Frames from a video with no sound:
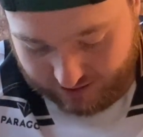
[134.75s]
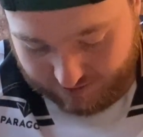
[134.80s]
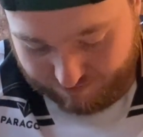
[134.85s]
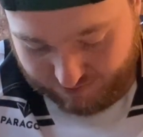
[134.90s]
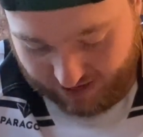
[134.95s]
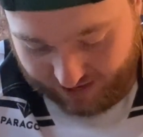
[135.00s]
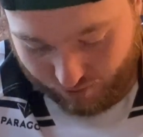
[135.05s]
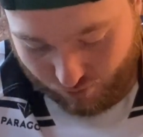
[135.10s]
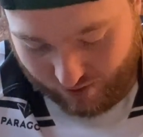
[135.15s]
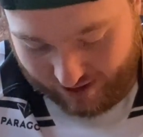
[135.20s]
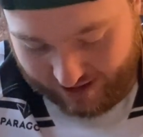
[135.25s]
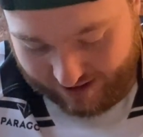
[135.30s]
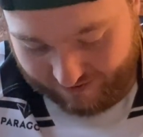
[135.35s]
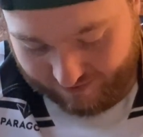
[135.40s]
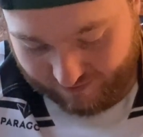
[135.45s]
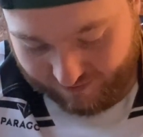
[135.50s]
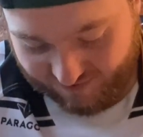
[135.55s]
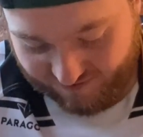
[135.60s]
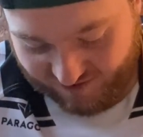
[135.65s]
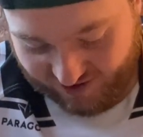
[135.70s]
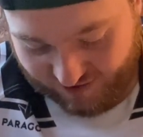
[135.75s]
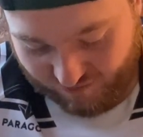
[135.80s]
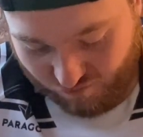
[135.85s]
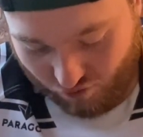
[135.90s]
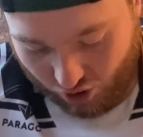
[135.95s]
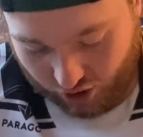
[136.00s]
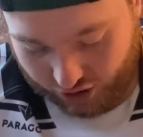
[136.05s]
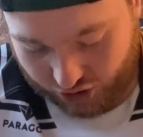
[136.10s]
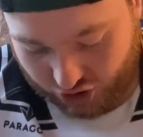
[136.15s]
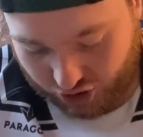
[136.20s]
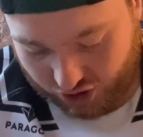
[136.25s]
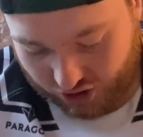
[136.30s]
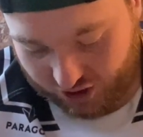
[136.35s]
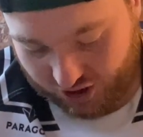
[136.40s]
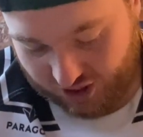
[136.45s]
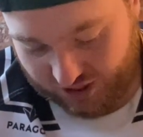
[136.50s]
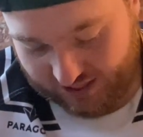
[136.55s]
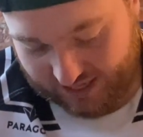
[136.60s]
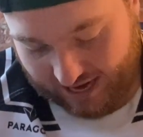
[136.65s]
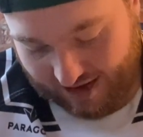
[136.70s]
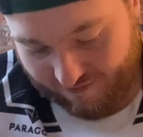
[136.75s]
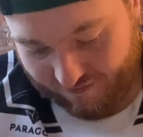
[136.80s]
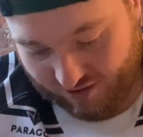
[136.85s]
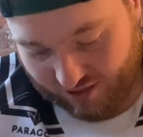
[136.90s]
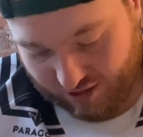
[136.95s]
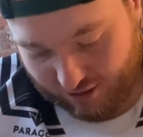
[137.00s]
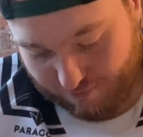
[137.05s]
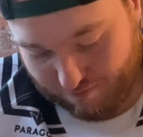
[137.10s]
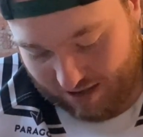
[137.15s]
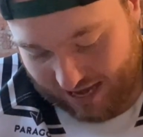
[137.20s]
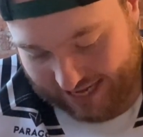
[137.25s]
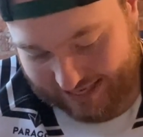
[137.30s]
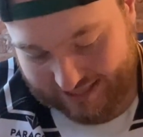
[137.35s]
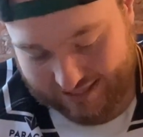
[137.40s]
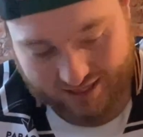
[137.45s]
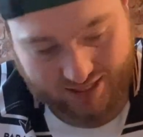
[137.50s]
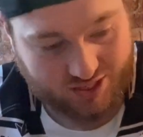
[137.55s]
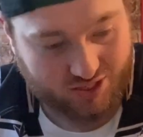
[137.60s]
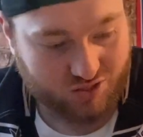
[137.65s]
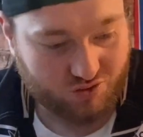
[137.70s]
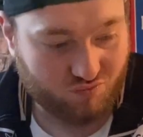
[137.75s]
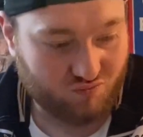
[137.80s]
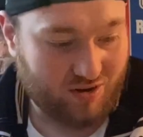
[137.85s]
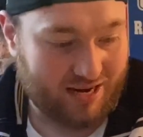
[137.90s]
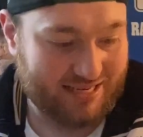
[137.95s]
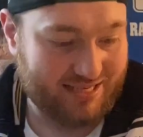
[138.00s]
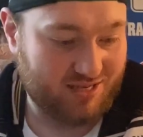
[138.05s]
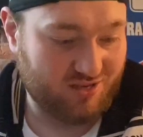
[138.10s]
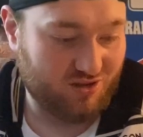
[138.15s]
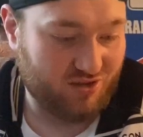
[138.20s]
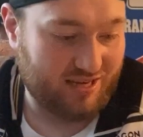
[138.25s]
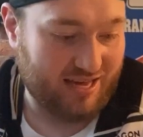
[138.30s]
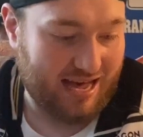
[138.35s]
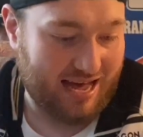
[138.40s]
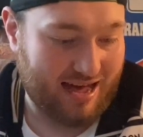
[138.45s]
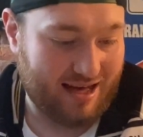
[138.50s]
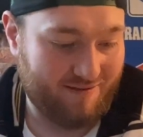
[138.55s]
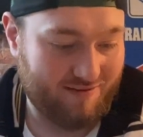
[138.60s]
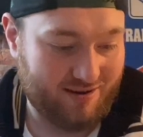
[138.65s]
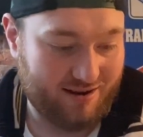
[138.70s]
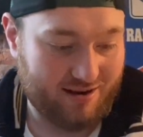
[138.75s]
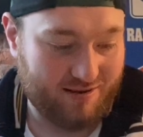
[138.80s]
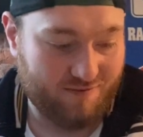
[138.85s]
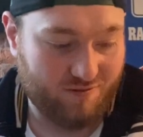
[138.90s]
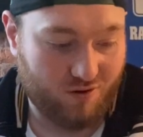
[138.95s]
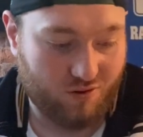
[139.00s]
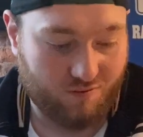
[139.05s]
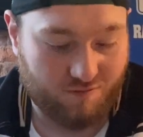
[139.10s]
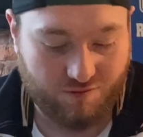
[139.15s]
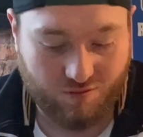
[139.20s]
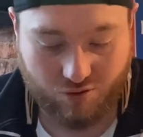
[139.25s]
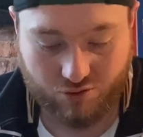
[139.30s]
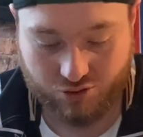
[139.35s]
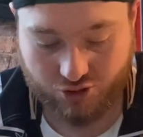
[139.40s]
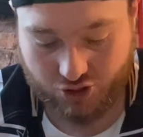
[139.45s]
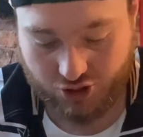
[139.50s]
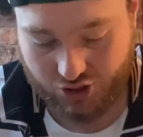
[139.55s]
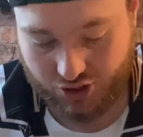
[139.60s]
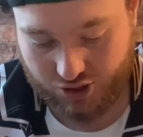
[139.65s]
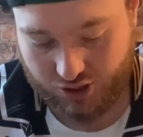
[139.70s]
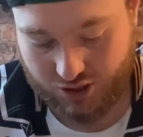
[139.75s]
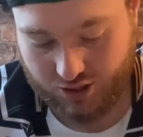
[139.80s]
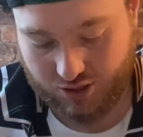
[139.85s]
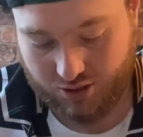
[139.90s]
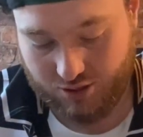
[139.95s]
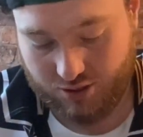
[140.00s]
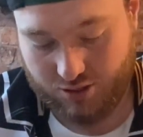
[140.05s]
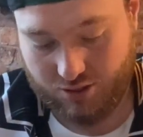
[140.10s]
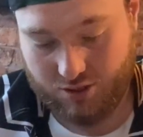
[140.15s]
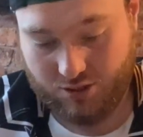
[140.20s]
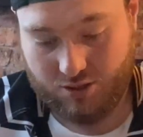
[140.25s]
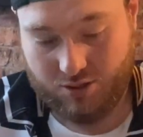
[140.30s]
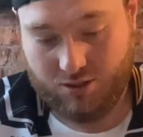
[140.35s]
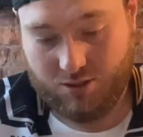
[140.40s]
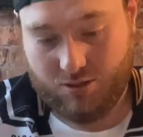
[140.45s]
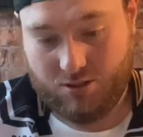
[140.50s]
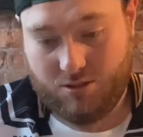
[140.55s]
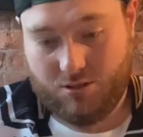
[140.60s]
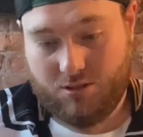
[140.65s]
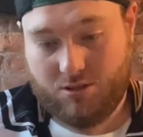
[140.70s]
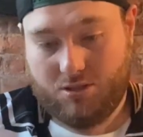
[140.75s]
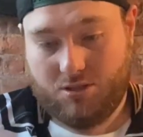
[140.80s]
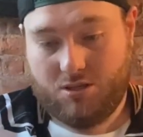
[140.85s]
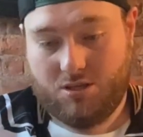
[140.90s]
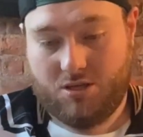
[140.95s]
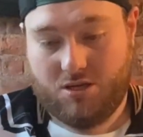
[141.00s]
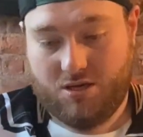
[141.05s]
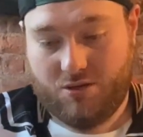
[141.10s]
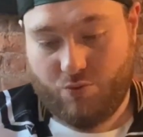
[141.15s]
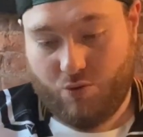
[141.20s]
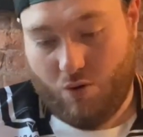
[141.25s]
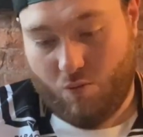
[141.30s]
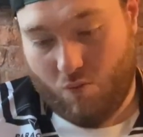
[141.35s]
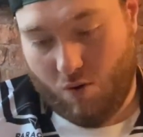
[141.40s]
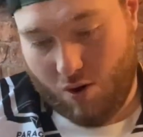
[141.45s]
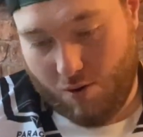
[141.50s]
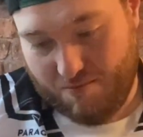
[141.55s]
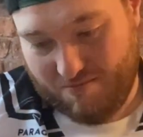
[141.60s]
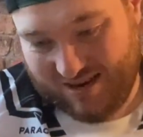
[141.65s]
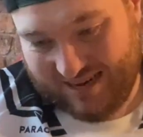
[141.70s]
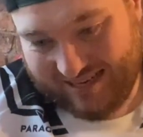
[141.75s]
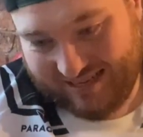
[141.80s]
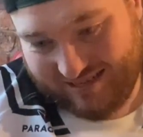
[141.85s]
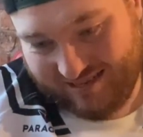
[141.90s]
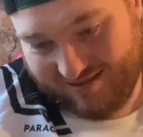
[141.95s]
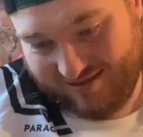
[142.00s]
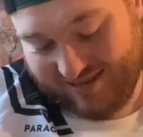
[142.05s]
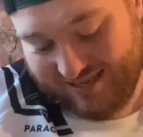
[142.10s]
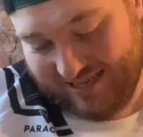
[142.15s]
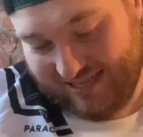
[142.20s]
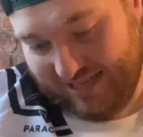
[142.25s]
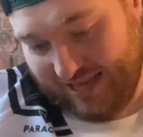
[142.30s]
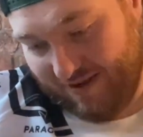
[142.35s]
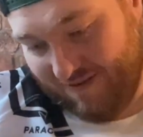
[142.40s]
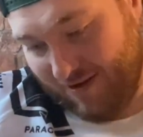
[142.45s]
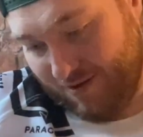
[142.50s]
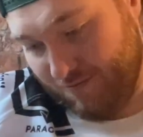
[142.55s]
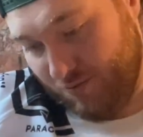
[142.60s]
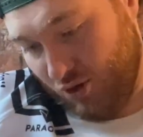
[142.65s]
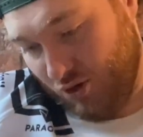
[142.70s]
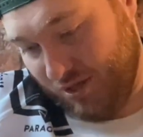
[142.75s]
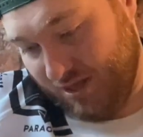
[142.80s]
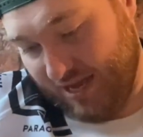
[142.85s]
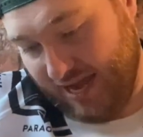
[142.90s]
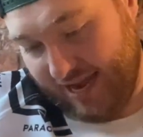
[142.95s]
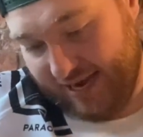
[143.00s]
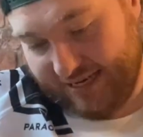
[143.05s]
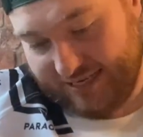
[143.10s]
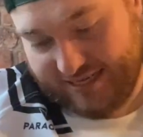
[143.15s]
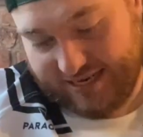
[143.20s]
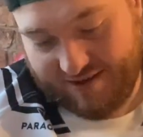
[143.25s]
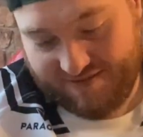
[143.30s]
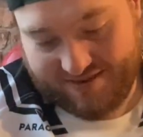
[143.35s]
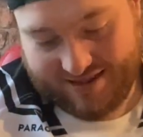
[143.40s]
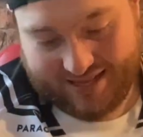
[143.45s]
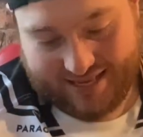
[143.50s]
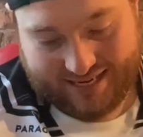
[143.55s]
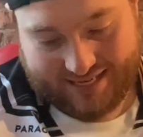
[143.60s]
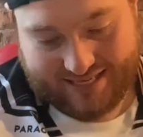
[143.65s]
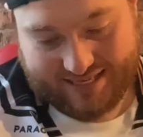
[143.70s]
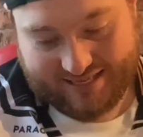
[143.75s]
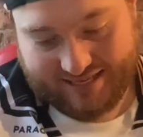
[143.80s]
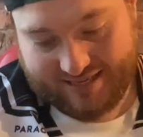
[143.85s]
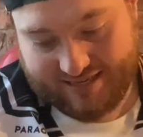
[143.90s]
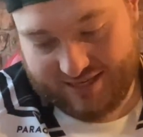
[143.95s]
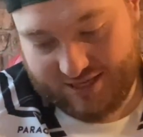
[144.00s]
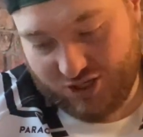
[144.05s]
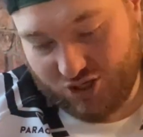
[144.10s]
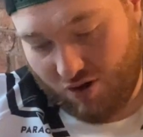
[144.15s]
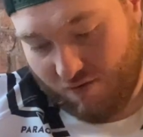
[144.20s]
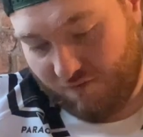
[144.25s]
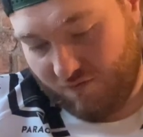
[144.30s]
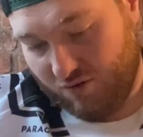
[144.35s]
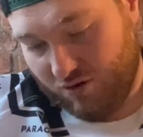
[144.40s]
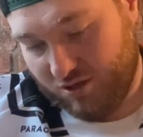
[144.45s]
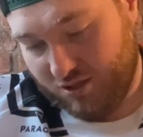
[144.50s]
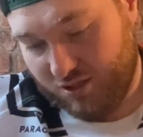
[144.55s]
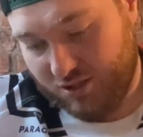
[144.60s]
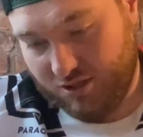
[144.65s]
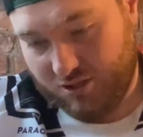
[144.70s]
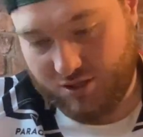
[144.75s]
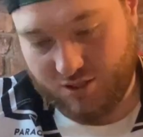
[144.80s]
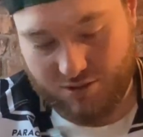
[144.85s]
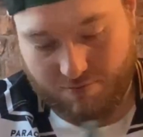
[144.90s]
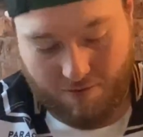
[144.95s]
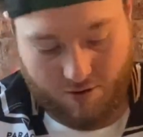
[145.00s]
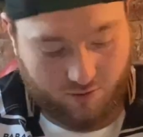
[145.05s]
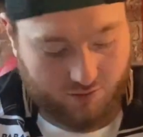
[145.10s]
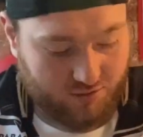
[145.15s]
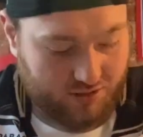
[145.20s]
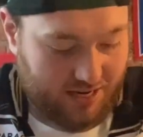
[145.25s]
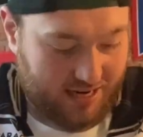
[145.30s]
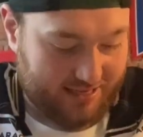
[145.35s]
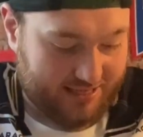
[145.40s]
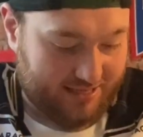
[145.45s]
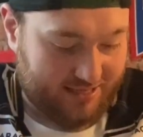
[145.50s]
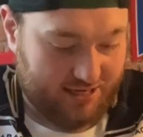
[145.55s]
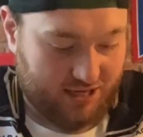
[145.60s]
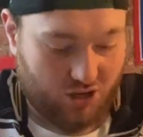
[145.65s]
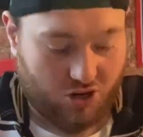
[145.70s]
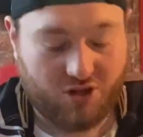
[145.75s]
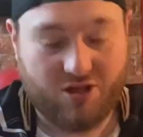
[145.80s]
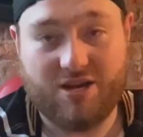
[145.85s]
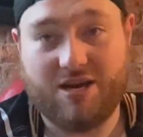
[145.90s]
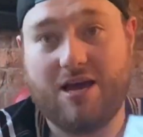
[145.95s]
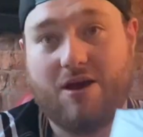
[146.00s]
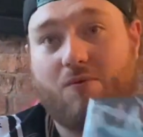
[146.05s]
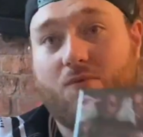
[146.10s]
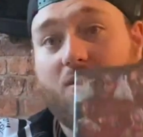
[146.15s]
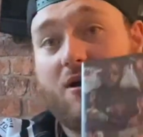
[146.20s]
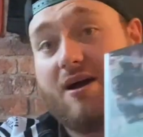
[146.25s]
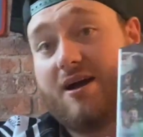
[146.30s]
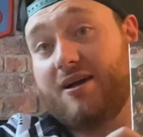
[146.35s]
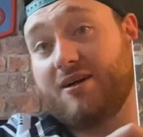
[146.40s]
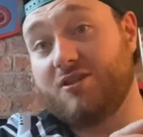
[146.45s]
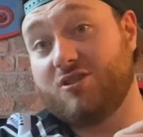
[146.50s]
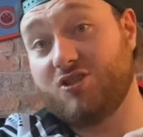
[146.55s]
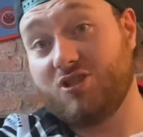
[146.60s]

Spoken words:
Big Wave v Roy Johnson's Everything Patterned Wrestle Carnival Full Show. Warren Banks says Levi Min, the 87 EC Sovereigns. Apparently, as seen on the network.